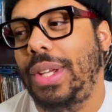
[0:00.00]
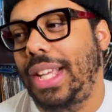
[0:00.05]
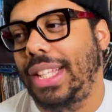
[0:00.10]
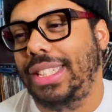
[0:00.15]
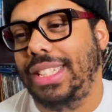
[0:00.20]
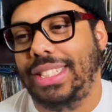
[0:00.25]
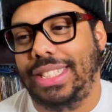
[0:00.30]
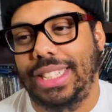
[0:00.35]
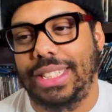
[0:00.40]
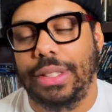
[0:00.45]
get
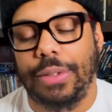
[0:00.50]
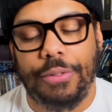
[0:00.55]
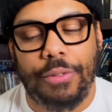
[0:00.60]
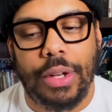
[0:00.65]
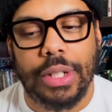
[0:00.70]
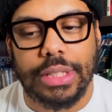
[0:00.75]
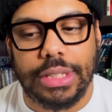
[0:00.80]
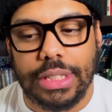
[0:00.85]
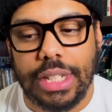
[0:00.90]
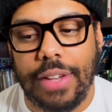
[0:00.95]
to see some
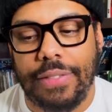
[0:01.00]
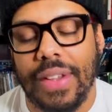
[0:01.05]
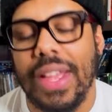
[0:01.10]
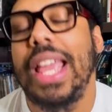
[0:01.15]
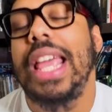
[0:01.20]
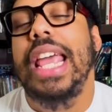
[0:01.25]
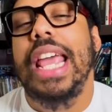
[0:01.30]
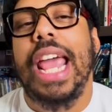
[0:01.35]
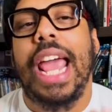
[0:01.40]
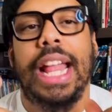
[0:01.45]
fun
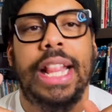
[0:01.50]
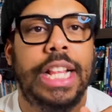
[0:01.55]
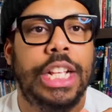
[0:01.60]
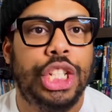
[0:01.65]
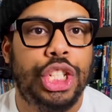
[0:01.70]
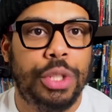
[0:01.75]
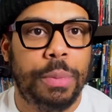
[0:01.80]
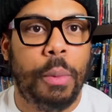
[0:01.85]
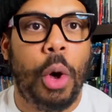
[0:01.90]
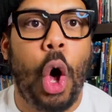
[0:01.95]
stuff in
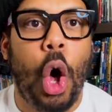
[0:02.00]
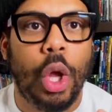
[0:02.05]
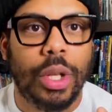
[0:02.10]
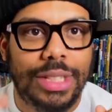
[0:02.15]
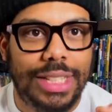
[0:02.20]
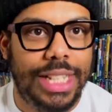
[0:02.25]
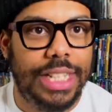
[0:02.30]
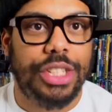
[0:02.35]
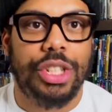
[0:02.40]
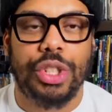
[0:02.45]
this small
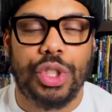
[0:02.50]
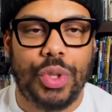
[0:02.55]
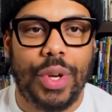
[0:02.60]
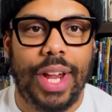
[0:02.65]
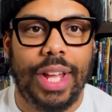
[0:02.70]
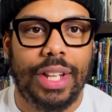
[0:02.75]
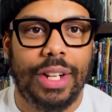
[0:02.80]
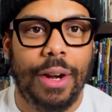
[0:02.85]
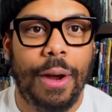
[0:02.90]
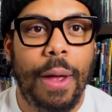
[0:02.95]
teaser
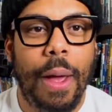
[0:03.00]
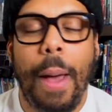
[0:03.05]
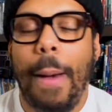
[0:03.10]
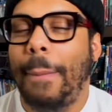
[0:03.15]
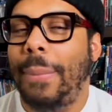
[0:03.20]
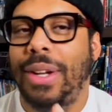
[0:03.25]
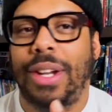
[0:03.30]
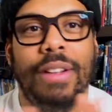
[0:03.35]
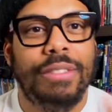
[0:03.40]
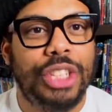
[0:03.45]
trailer.
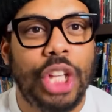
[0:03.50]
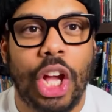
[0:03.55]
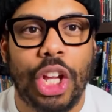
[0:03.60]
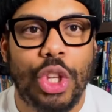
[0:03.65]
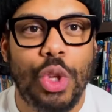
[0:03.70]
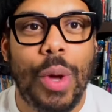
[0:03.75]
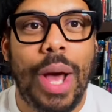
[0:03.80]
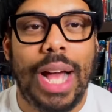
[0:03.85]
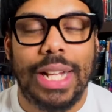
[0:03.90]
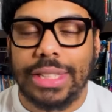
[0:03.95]
But enough talk,
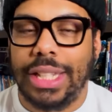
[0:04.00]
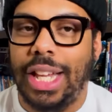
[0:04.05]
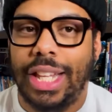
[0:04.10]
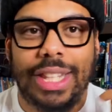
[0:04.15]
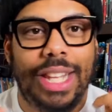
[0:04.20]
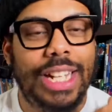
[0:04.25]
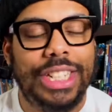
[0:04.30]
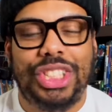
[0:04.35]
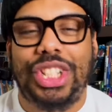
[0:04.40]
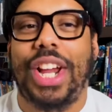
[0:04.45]
you guys.
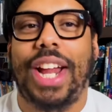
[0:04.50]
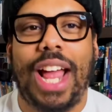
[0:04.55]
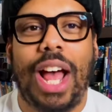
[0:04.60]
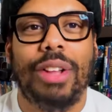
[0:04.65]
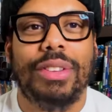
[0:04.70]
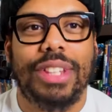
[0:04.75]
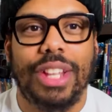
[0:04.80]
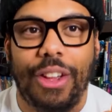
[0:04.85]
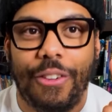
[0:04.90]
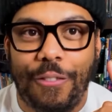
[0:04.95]
Let's check
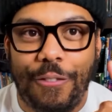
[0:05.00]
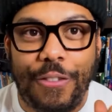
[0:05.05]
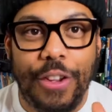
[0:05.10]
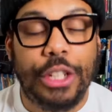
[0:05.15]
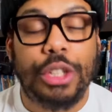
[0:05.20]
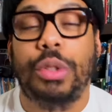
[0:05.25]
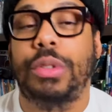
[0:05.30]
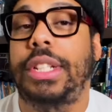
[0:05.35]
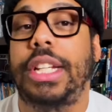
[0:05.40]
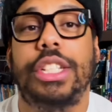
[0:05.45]
out the
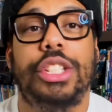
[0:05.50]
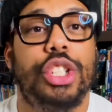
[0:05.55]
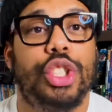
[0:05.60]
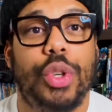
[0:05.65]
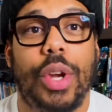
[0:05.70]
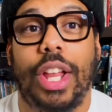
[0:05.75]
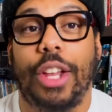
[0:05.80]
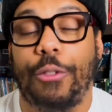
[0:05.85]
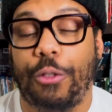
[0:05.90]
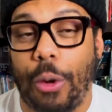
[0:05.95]
official teaser
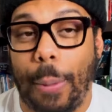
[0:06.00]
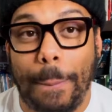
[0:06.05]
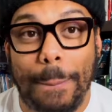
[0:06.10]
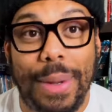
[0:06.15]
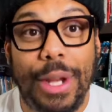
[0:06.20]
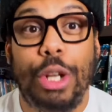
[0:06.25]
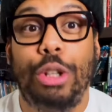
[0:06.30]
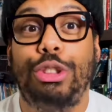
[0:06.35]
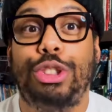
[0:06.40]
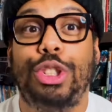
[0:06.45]
trailer for
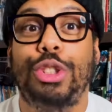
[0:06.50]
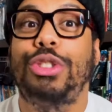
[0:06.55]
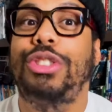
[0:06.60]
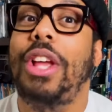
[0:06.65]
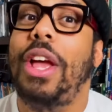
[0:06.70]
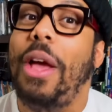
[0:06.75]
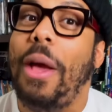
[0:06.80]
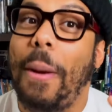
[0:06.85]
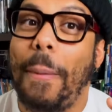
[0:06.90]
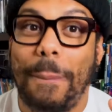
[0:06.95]
Beetlejuice,
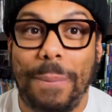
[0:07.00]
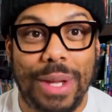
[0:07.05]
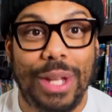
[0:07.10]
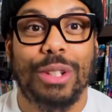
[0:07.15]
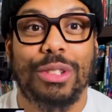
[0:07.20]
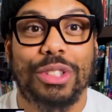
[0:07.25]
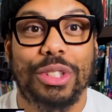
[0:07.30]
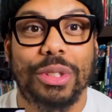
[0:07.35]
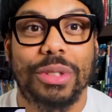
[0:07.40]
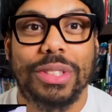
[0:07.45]

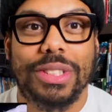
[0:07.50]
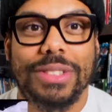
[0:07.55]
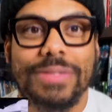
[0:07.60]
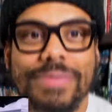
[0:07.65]
Beetlejuice.